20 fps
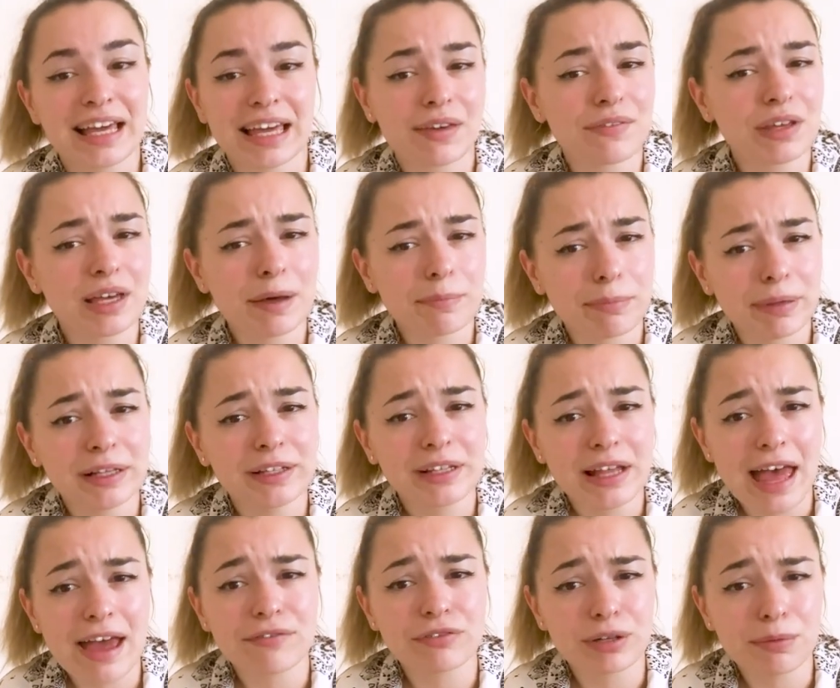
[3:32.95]
Giving a pill
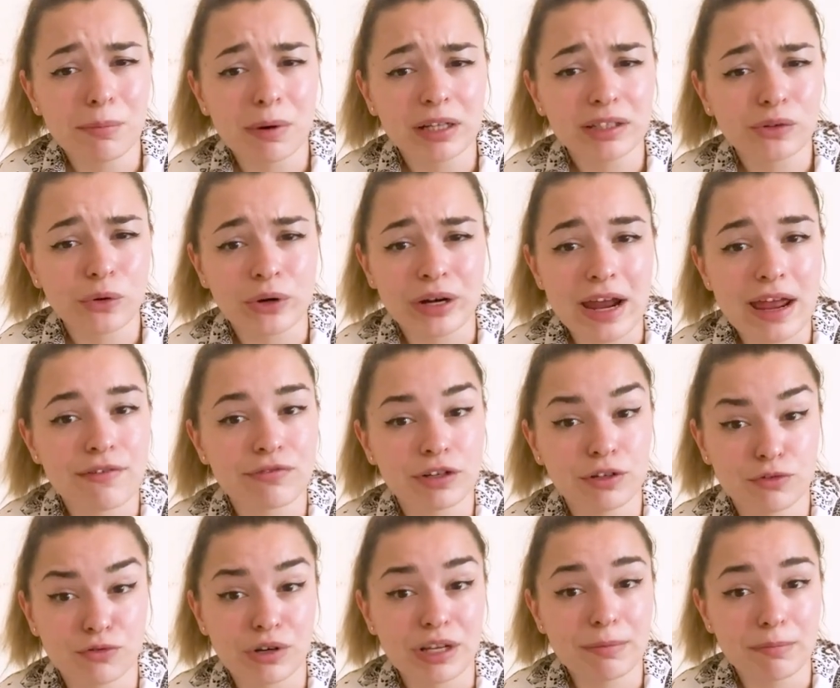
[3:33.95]
every month or every
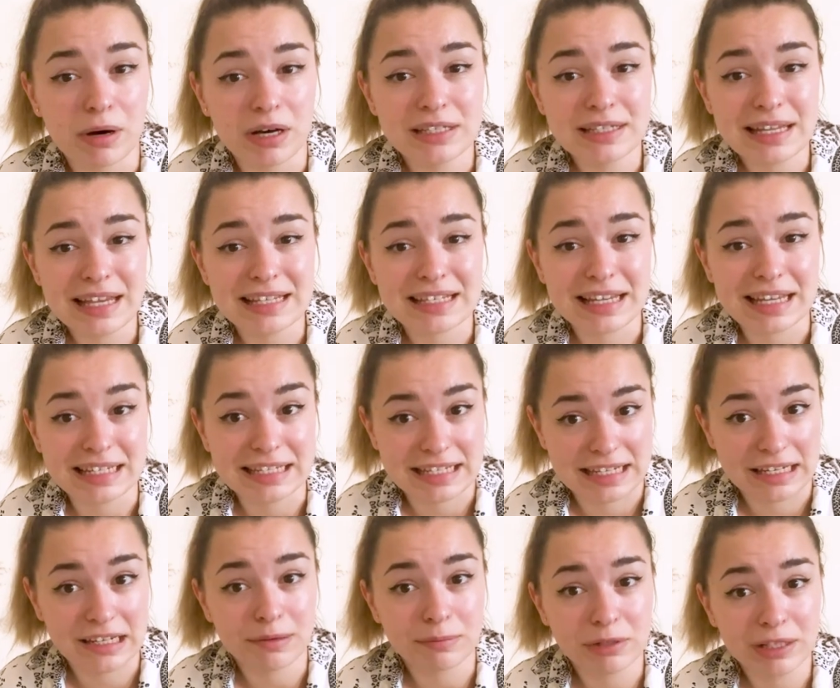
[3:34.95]
three months is
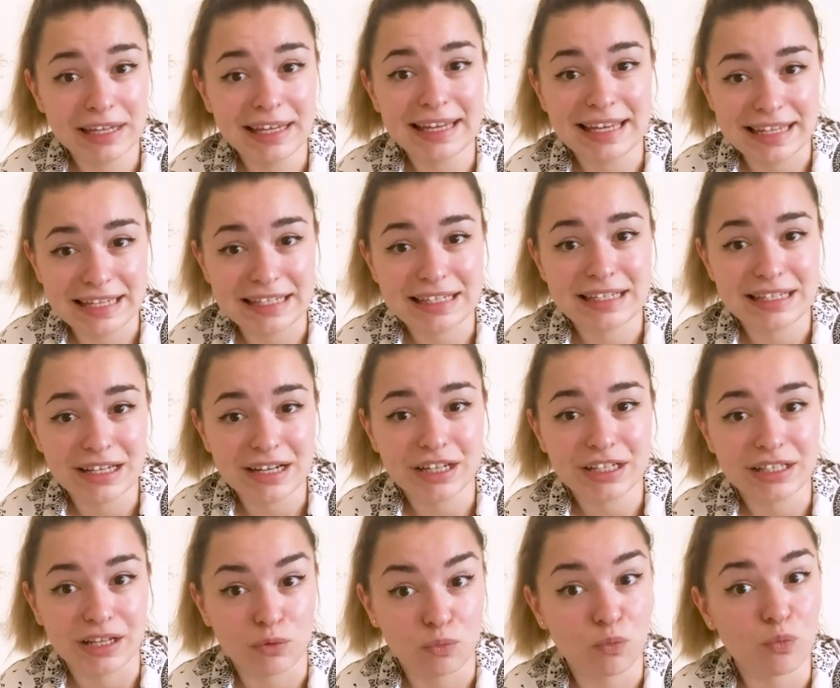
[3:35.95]
considerably easier
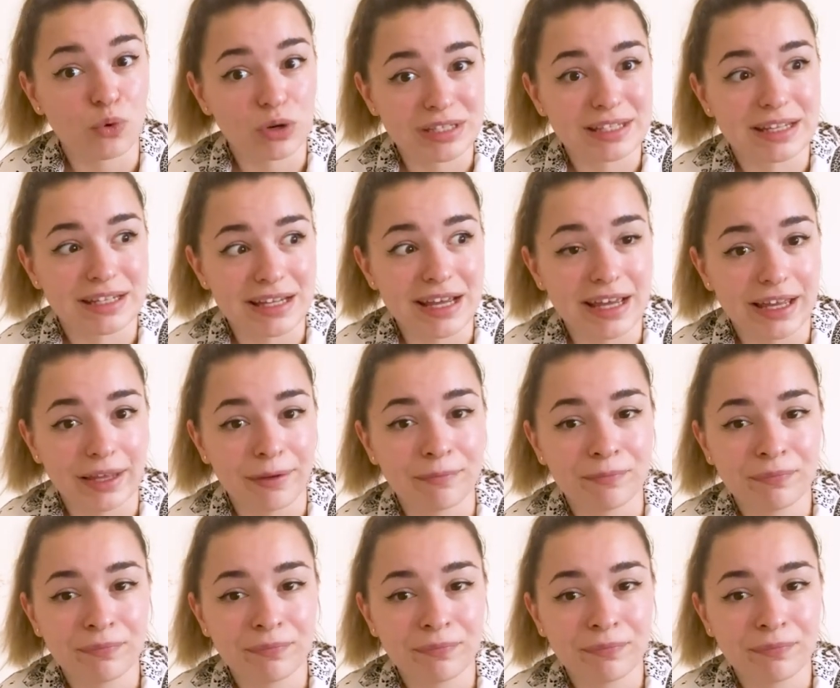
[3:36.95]
than once a day.